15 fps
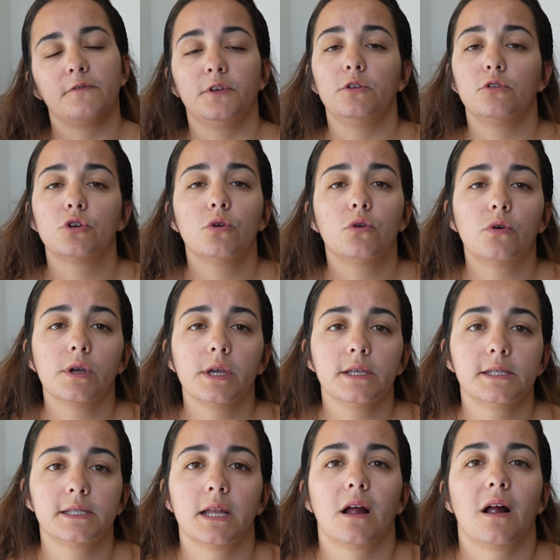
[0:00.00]
few
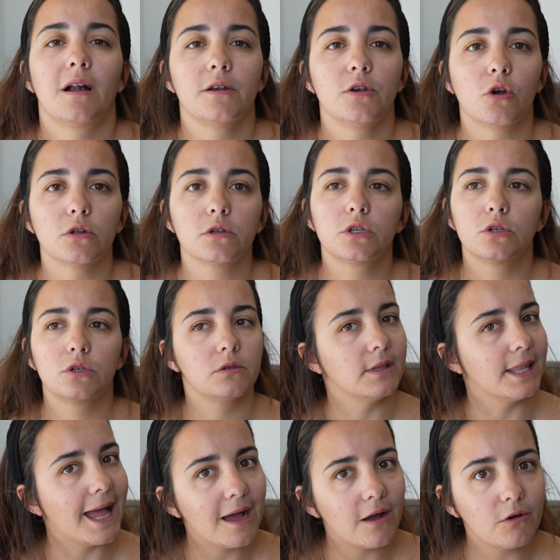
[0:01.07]
toys that are not
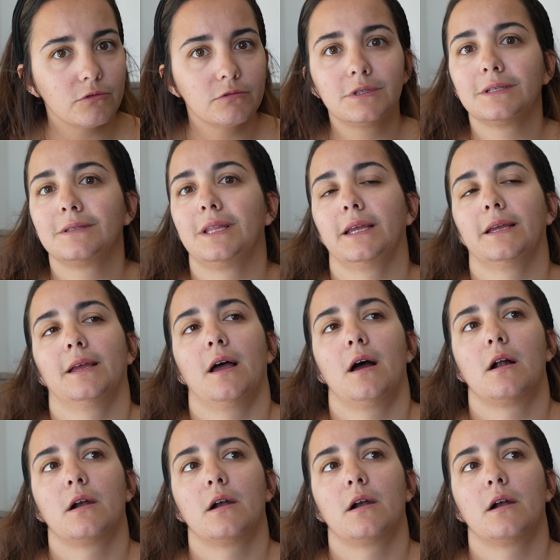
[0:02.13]
loud, that